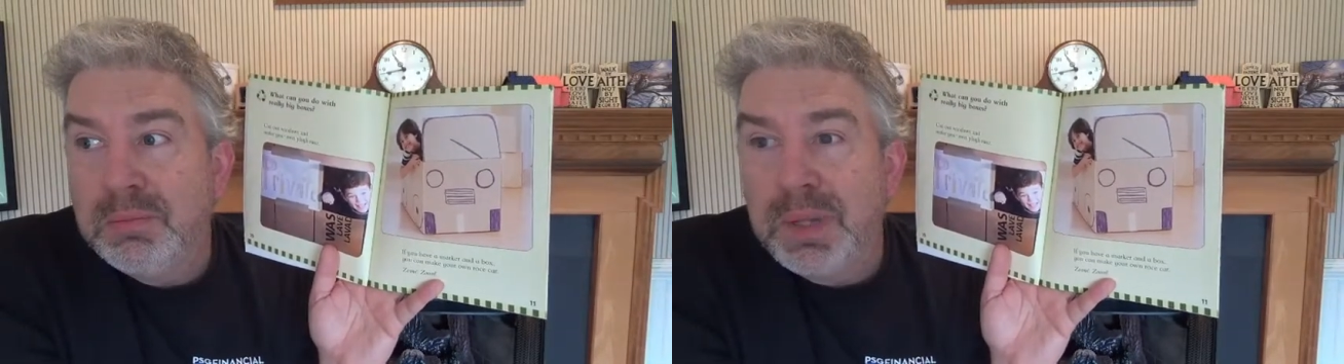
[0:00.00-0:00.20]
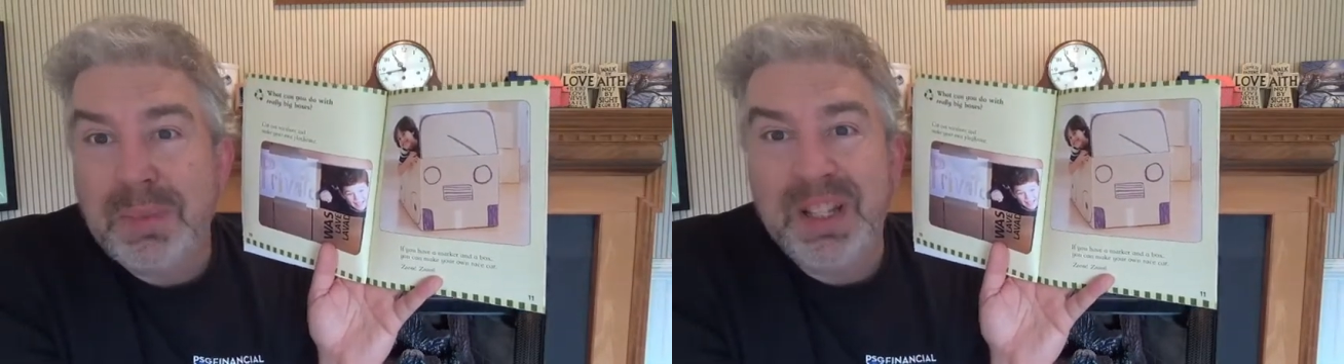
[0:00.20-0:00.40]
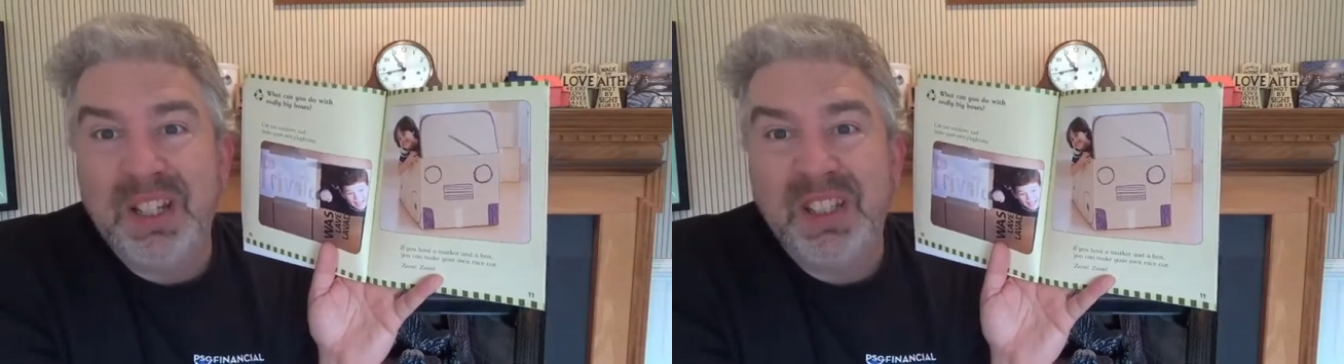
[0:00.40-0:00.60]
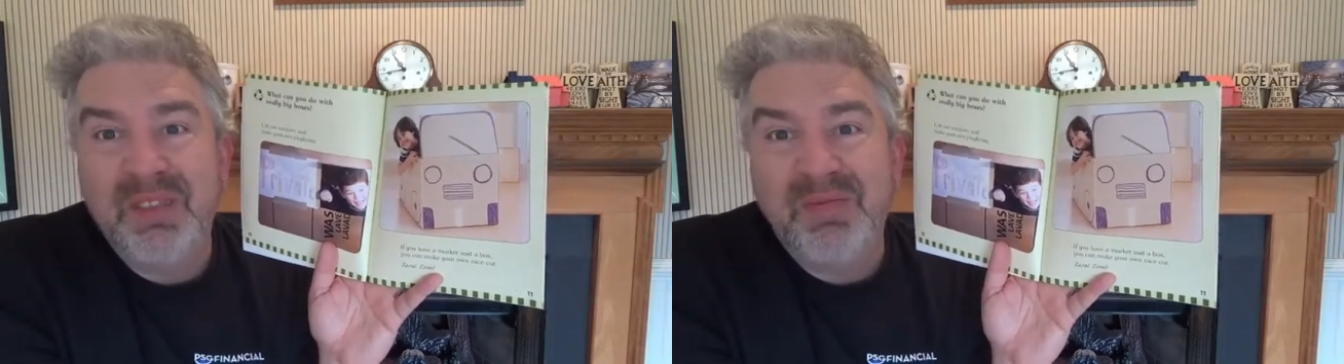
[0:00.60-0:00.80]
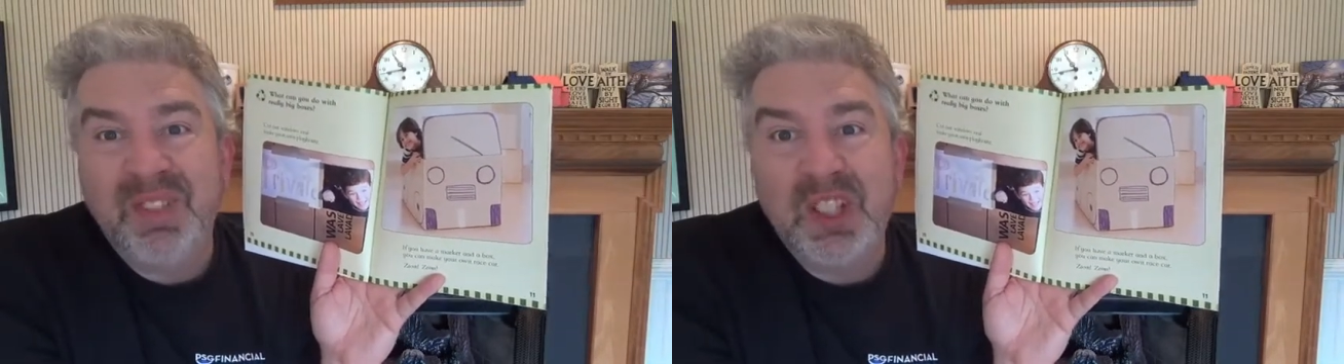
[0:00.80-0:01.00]
a
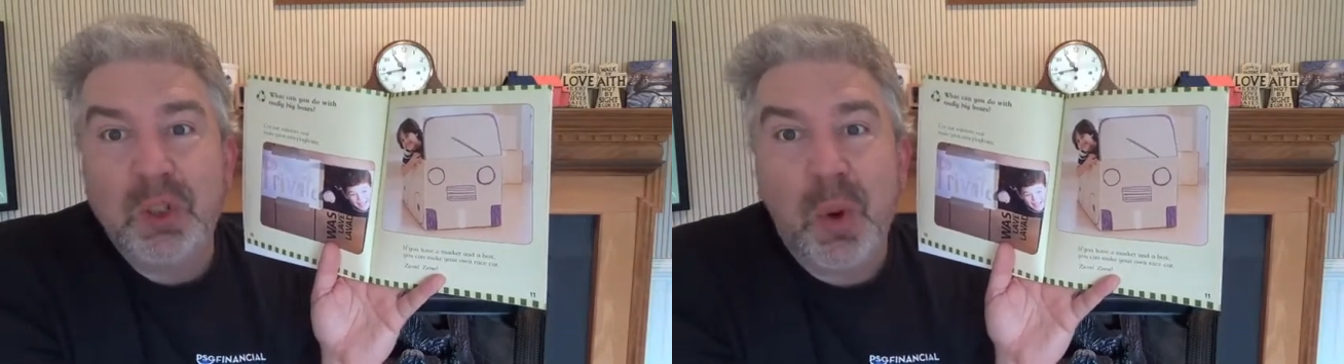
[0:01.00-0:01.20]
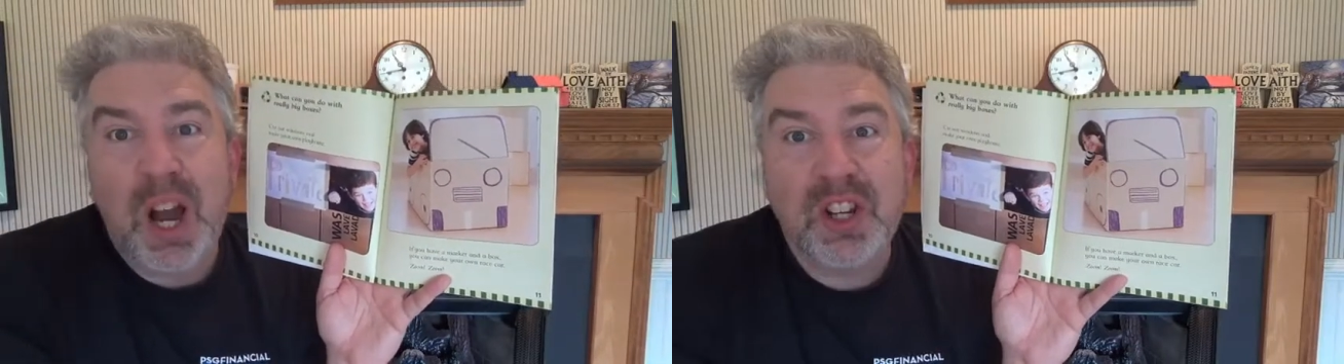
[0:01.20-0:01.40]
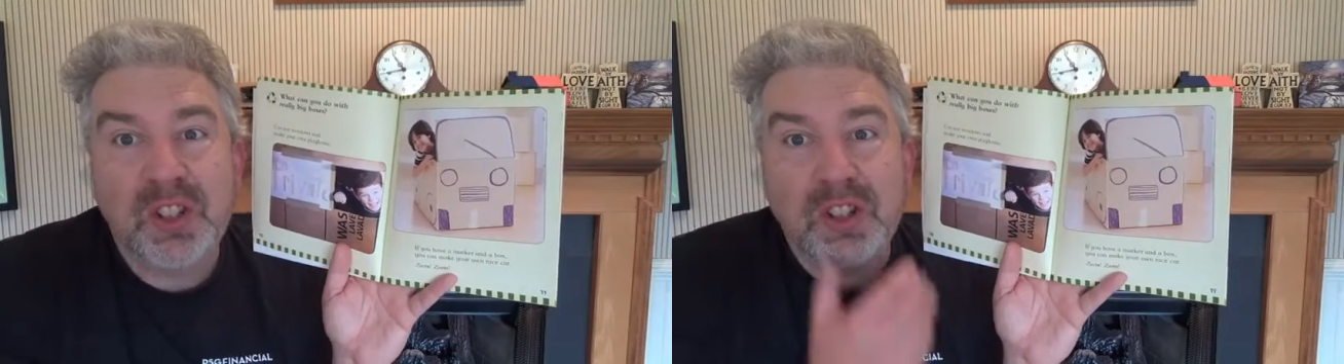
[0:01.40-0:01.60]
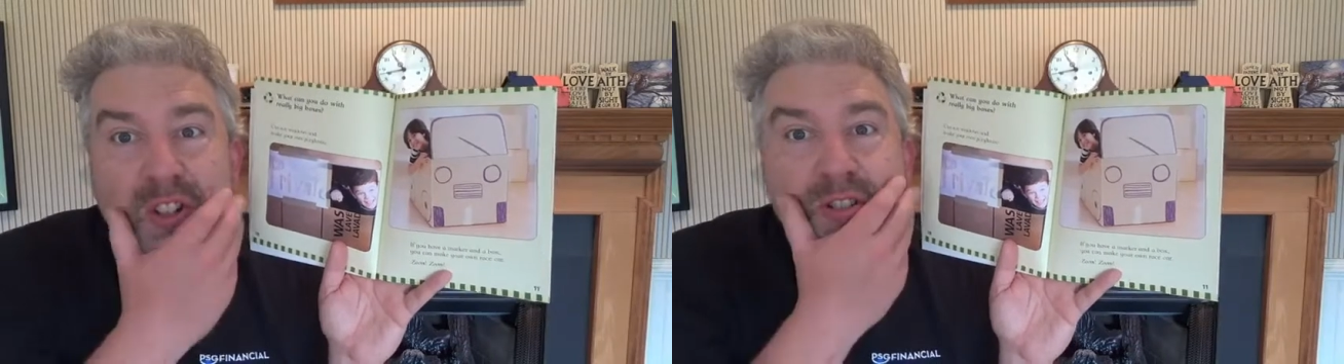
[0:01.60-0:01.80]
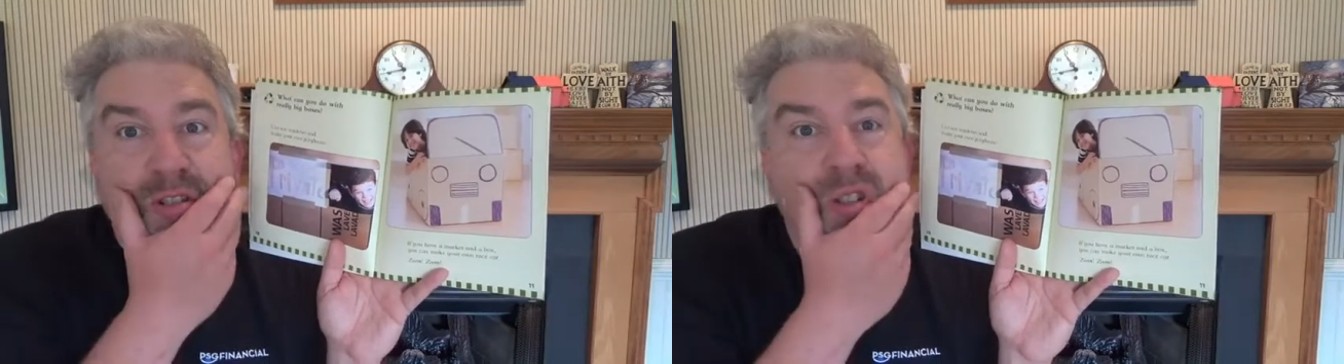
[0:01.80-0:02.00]
dishwasher,